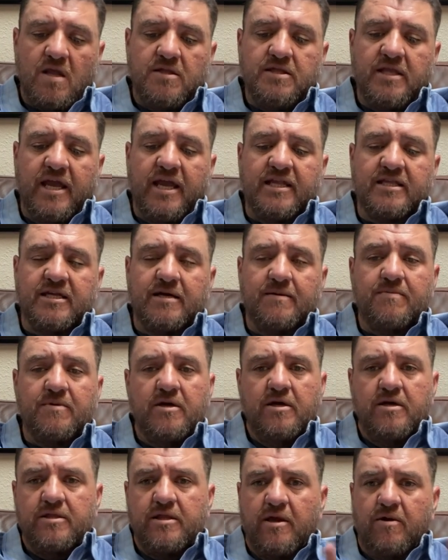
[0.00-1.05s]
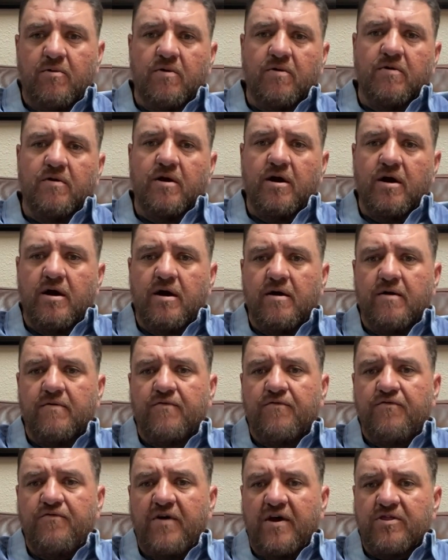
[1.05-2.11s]
They were
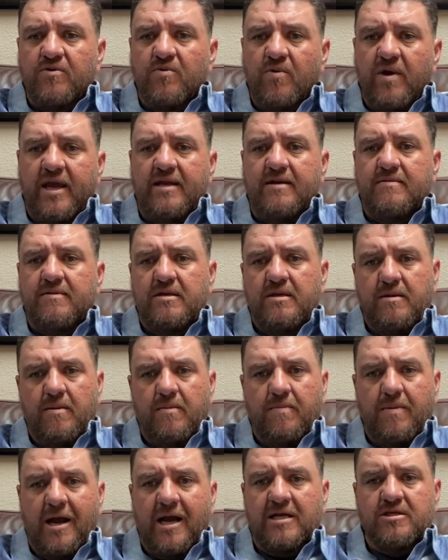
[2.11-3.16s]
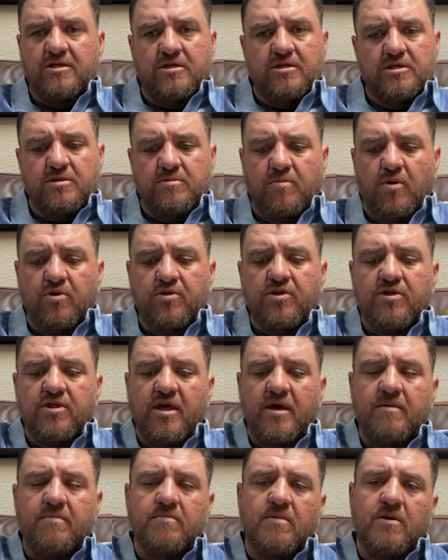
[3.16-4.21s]
featherweight boxers, both of
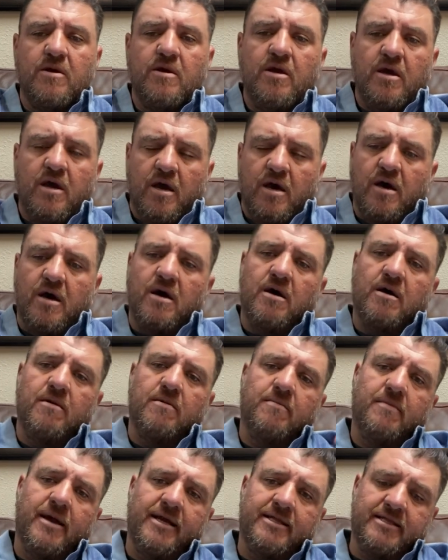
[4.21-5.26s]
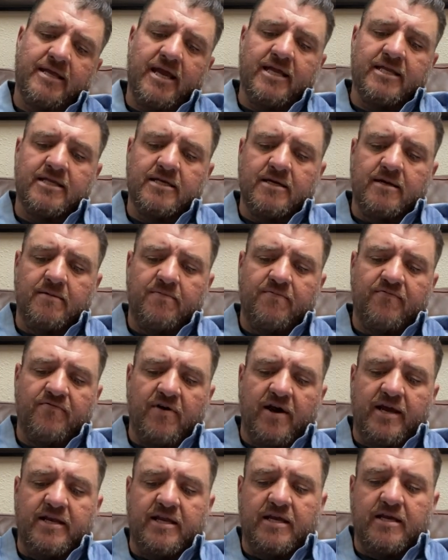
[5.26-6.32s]
them, and they ended up
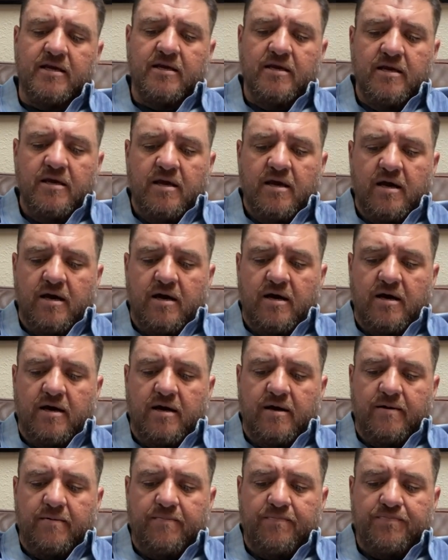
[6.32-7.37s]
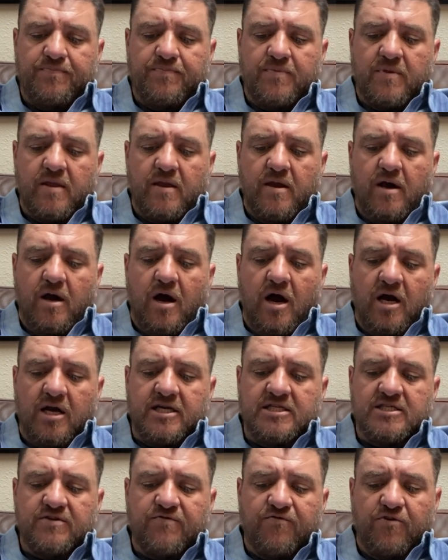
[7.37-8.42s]
fighting August
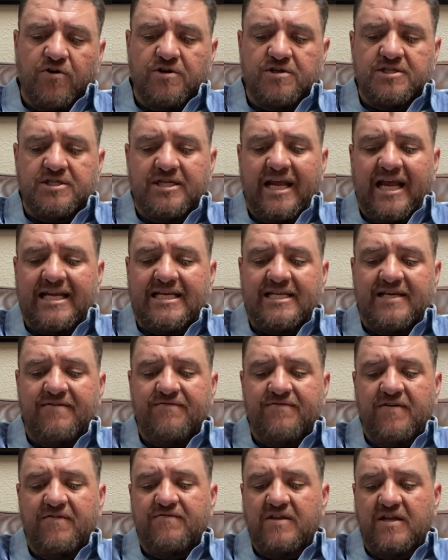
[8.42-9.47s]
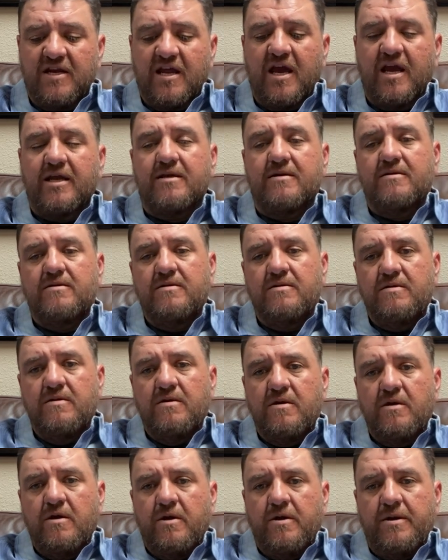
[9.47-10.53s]
1st, 1959.
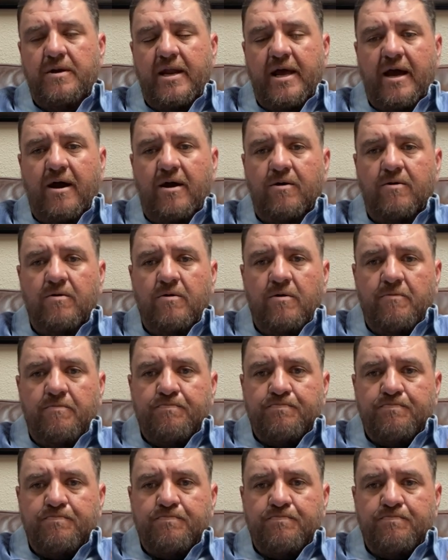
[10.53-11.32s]
Now,